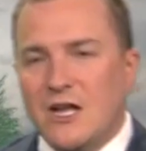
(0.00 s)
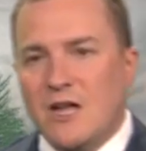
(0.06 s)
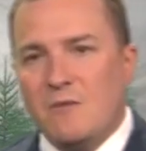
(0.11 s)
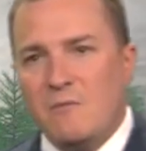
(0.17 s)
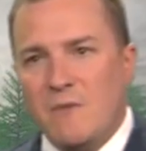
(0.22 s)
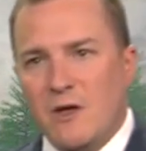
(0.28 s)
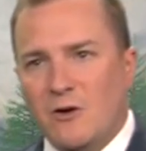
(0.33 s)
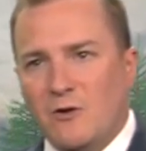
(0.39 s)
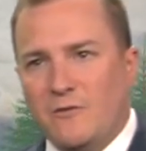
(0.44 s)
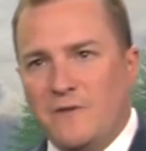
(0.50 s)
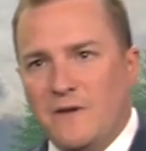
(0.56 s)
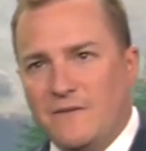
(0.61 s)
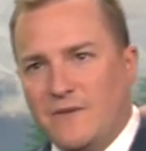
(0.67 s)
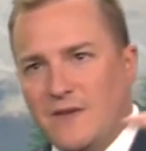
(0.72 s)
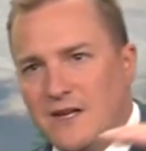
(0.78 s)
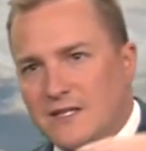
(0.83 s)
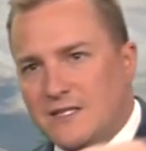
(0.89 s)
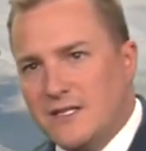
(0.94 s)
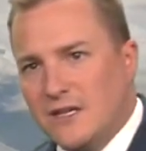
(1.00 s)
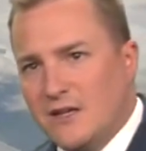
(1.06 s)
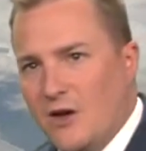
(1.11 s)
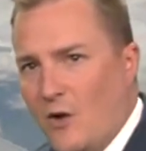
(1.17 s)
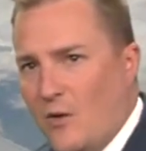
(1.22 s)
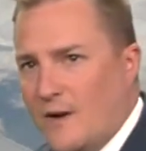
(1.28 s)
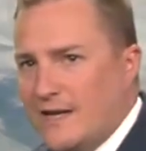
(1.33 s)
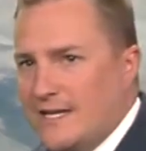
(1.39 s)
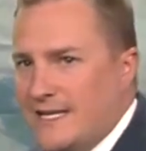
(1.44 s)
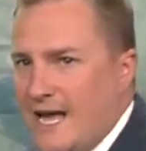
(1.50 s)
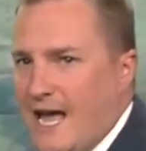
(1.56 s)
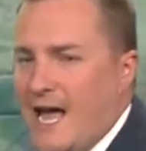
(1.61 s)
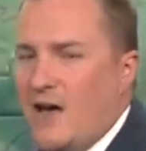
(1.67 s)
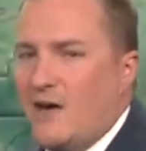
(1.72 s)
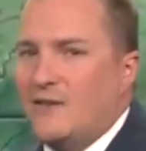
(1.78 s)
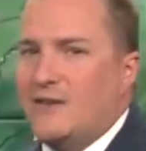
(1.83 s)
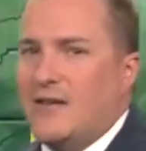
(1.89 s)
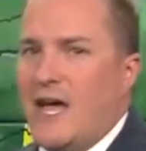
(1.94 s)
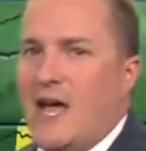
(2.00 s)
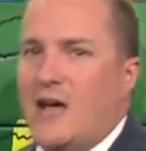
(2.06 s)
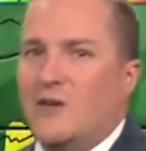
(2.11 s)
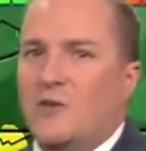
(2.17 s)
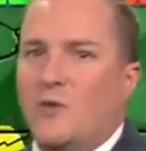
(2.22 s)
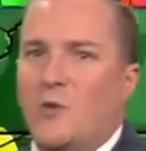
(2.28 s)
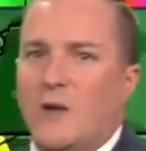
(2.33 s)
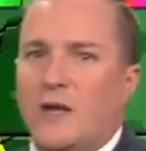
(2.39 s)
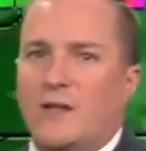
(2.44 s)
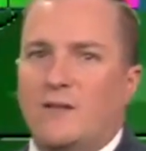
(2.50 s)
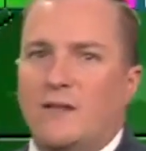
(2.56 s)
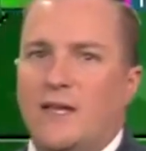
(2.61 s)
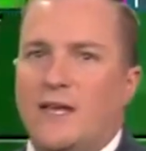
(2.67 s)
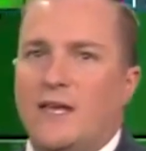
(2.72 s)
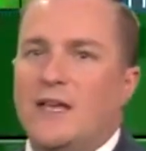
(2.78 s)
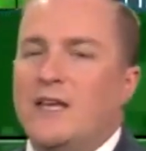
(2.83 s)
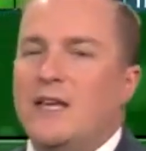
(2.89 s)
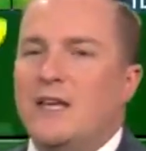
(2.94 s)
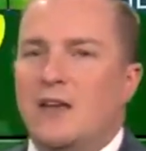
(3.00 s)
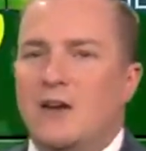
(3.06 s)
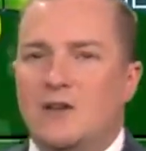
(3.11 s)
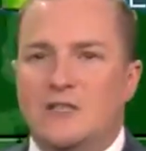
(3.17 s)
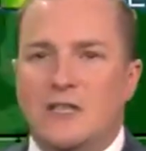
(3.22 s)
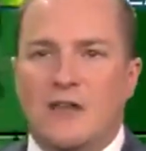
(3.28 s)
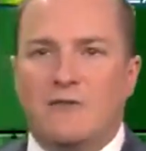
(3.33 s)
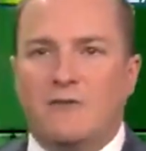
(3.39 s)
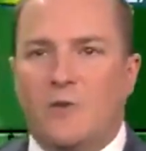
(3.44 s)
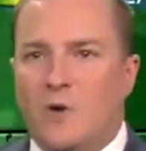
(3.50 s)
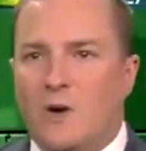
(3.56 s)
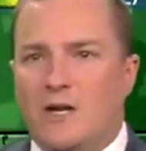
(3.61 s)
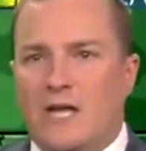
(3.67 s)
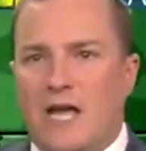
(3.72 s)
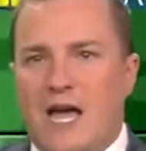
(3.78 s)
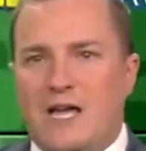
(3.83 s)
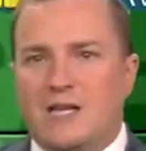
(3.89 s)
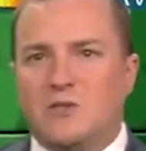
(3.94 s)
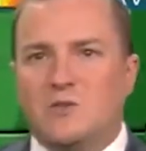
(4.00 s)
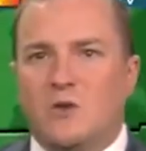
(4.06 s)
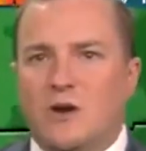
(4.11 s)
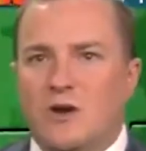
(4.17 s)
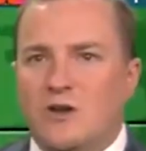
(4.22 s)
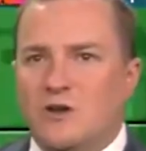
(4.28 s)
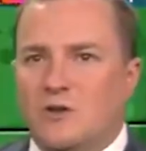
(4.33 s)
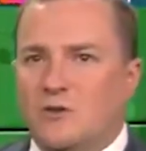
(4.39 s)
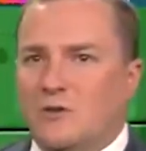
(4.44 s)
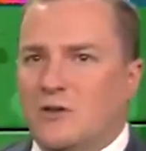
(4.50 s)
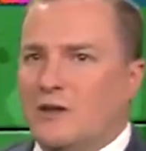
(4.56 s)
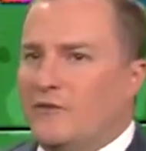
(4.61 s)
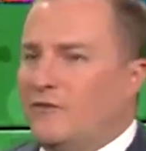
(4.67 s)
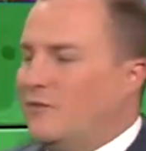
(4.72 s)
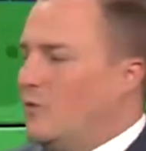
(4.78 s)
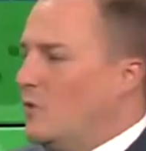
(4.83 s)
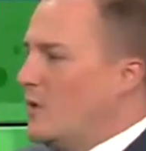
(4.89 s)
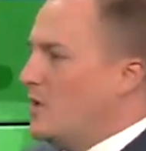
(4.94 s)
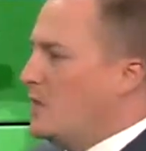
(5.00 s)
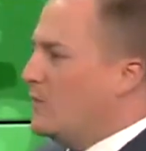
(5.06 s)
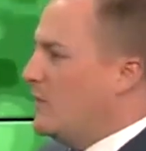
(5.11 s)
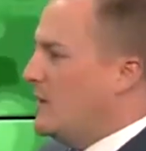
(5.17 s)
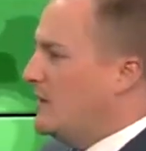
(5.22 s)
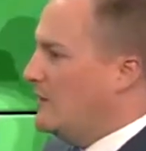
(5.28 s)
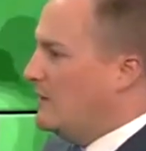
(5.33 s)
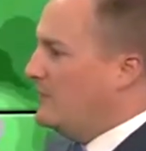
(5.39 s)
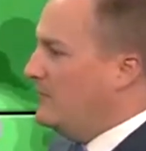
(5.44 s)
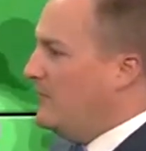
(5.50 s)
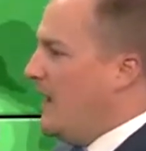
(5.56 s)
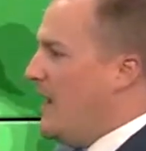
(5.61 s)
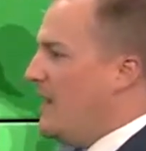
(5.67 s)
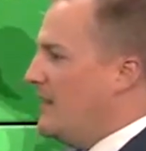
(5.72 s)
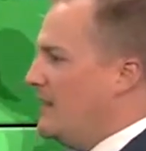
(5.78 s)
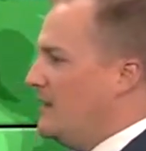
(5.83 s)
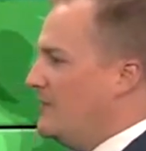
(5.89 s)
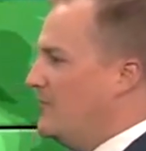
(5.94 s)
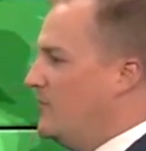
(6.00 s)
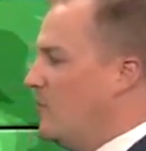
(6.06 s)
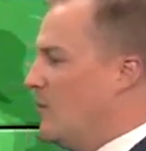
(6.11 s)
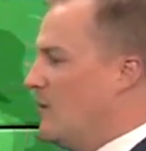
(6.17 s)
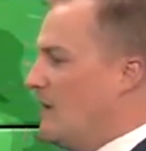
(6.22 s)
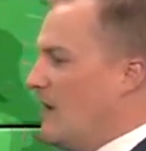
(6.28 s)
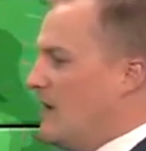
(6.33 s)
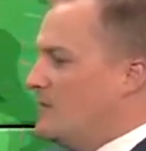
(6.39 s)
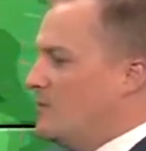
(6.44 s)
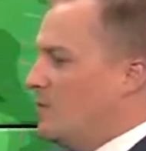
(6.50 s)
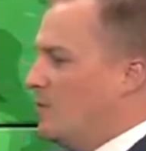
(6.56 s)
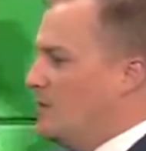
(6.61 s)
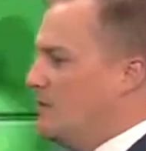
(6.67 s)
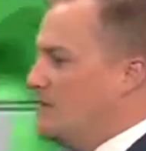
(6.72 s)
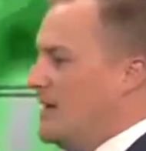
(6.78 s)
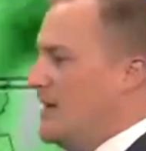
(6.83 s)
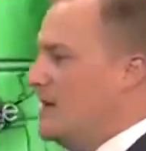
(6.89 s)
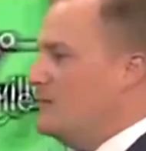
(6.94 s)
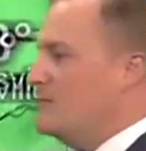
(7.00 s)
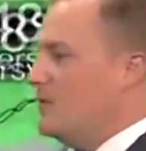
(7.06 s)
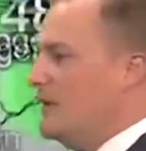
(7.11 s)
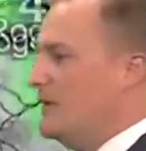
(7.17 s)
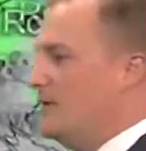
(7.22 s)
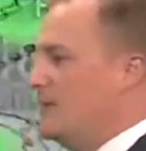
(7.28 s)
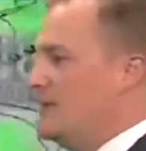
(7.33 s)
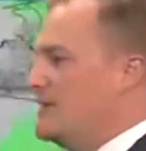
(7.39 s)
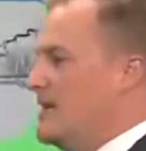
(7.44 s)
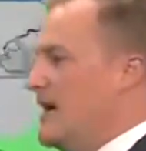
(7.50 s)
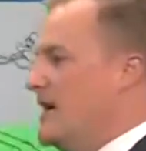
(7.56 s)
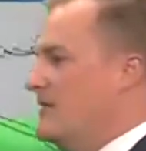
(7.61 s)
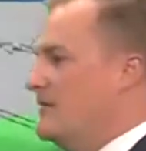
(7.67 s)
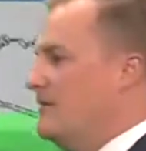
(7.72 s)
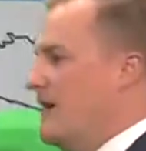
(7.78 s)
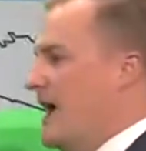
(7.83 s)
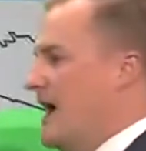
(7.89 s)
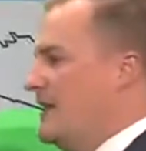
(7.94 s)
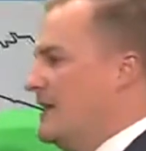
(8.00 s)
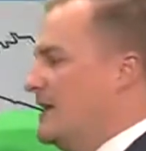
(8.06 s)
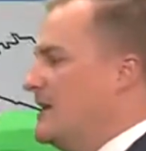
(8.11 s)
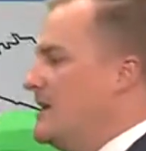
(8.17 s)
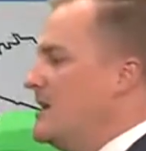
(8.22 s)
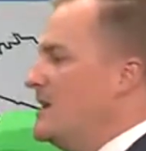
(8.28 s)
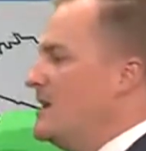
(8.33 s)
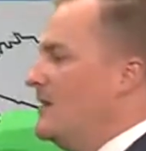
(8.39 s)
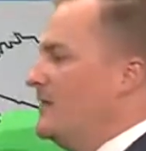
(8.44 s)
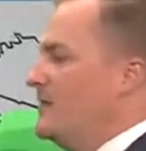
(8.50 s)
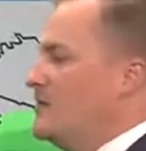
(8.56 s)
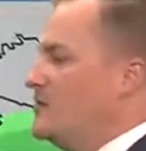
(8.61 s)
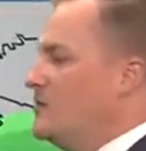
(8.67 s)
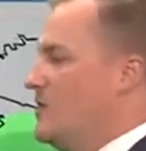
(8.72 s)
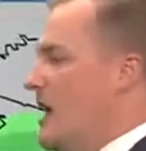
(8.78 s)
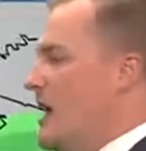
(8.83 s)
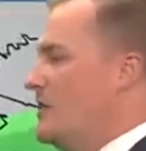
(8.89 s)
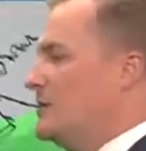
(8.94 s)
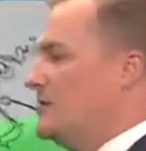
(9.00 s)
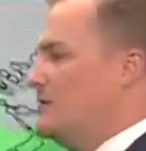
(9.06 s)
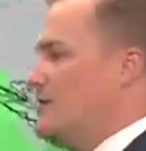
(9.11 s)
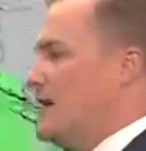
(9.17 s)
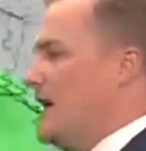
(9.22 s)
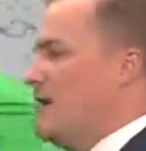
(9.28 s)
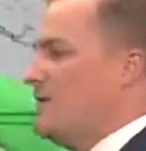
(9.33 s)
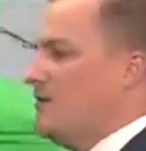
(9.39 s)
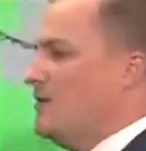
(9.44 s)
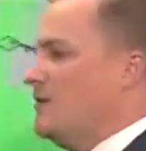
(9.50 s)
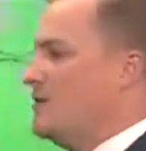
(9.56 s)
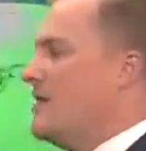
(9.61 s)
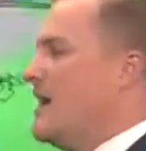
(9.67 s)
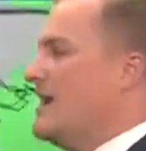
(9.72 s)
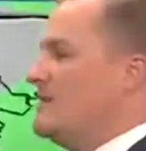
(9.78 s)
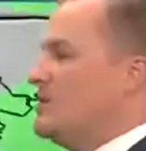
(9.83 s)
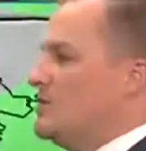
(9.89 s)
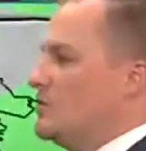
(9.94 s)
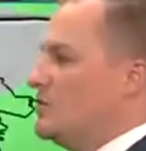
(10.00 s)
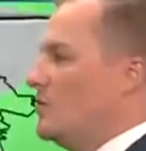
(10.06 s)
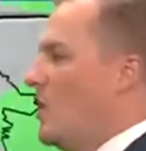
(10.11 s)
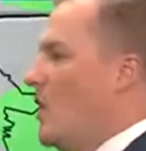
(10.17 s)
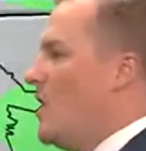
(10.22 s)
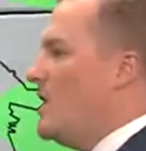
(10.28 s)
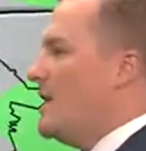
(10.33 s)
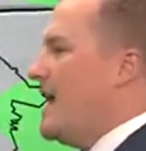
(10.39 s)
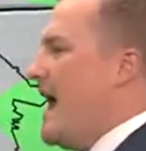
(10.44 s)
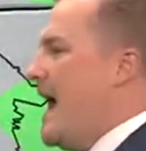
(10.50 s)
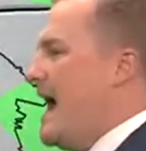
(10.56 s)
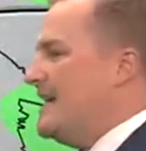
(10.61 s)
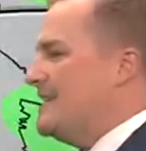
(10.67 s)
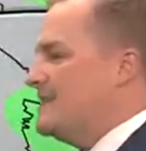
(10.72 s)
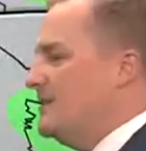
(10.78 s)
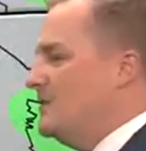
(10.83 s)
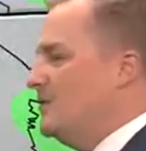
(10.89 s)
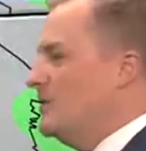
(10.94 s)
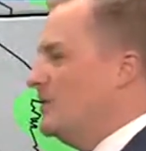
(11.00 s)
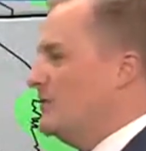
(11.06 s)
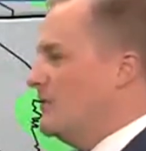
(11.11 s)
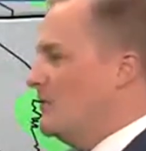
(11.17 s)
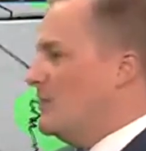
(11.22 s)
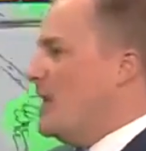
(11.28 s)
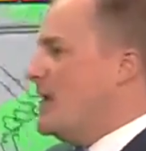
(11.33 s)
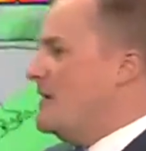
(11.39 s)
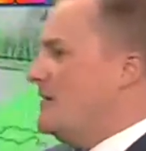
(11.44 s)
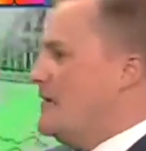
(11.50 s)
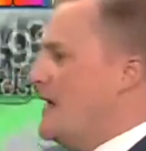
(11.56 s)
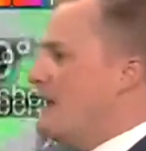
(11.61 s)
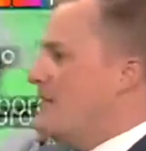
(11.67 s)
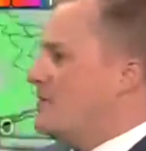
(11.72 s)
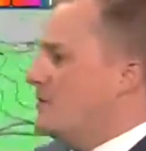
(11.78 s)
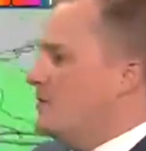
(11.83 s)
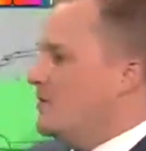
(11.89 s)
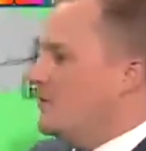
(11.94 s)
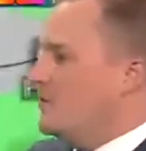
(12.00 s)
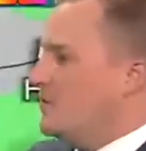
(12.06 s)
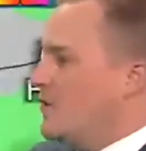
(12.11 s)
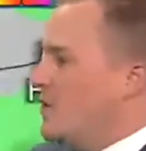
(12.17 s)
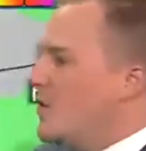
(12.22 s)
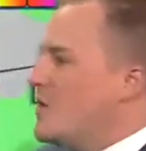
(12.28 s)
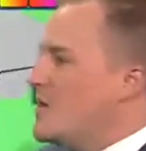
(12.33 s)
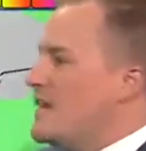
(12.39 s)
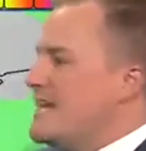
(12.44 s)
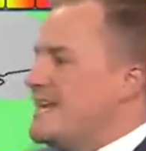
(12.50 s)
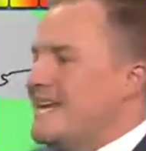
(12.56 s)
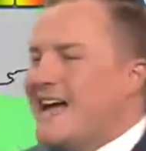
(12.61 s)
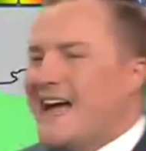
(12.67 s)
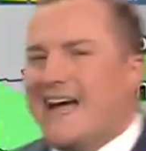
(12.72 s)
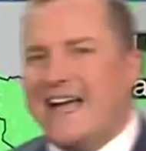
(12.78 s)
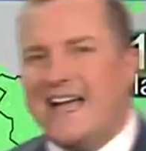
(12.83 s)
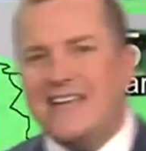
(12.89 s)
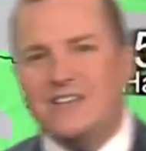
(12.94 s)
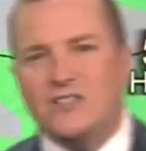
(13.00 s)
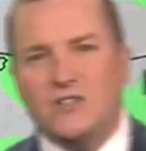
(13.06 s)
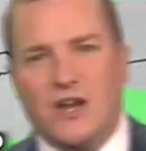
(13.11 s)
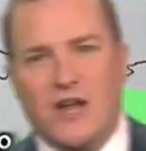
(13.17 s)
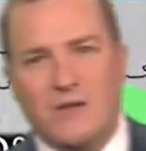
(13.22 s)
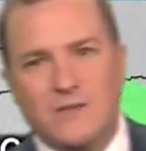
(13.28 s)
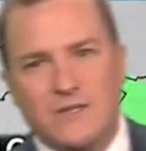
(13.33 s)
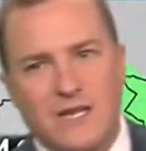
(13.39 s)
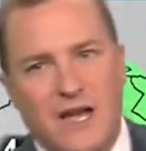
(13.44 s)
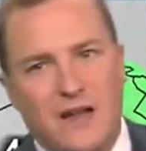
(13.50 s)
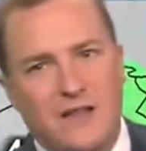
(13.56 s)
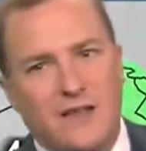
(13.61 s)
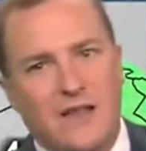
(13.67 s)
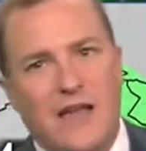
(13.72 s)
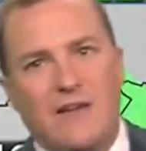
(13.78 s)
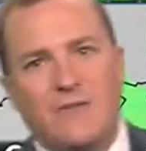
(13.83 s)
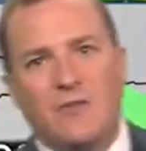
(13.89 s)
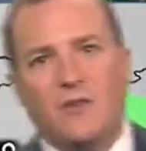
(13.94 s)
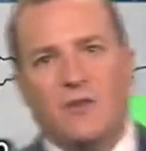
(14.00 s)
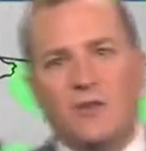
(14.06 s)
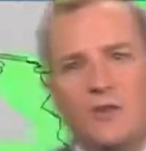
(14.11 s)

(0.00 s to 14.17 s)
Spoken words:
Middle 50s going down quickly. Here's that forecast where you live. 43 La Follette, 48 Morristown, briefly South Valley. A few showers in the afternoon, not as strong as it looked for rain in the afternoon. 39 Jamestown in the afternoon.